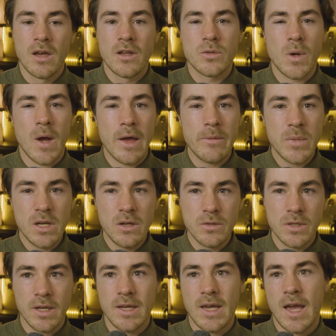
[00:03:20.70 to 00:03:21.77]
So I've been
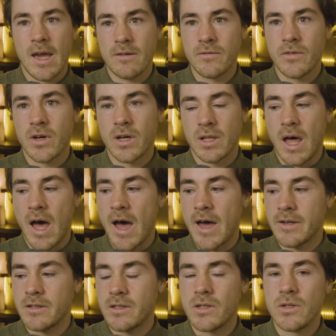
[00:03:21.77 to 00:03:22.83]
using Canva a
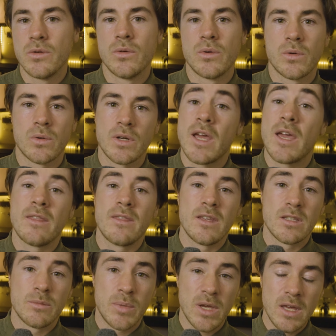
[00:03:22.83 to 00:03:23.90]
lot to create
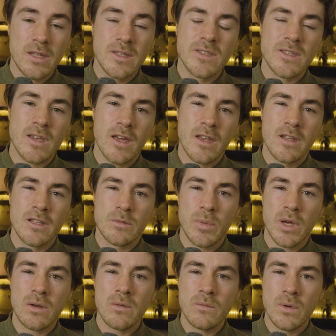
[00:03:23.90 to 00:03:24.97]
these bids, and it's
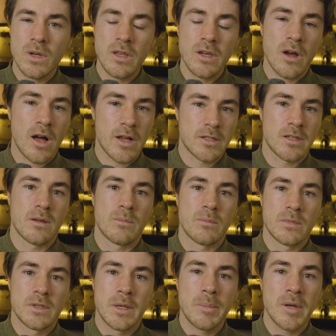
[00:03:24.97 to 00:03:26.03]
been really
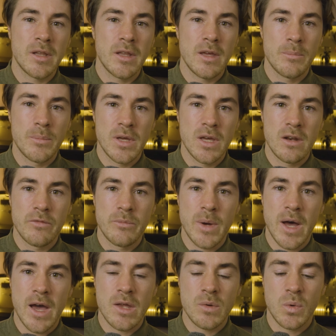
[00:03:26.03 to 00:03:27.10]
awesome. Typically, a bid of
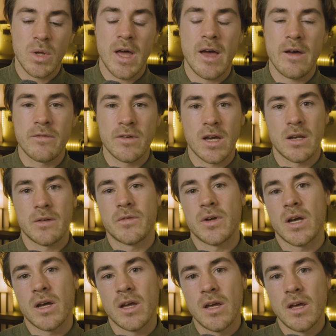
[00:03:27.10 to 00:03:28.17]
mine will have kind of
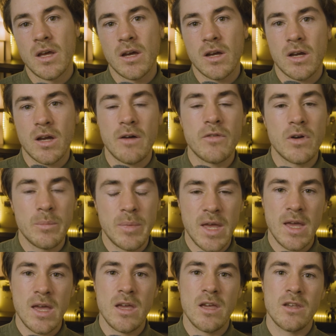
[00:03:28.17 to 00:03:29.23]
a cover
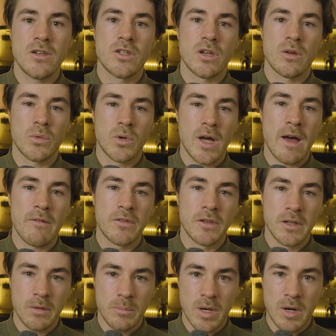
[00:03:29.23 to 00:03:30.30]
page. It will have a
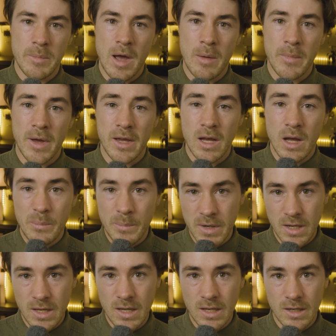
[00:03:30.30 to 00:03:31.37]
little bit about my
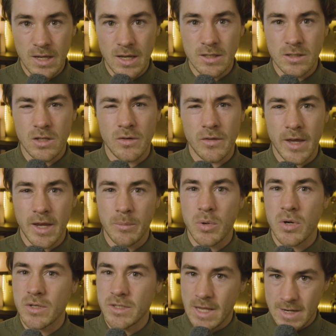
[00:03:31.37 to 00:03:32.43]
company in case they're like
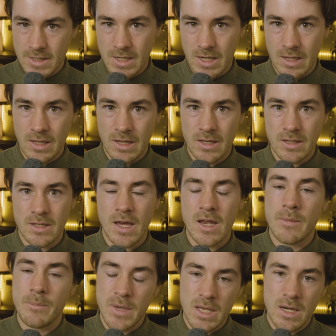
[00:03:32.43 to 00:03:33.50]
presenting this at
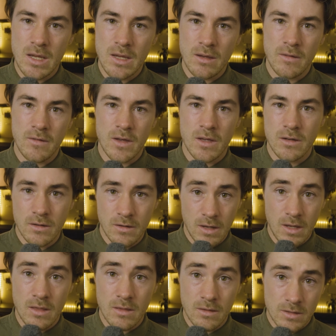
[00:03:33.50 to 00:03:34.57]
a meeting in
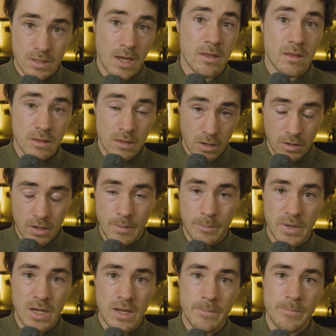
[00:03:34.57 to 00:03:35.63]
inside their
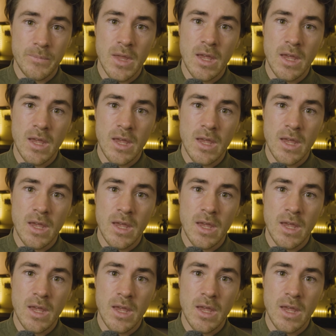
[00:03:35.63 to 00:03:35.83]
company.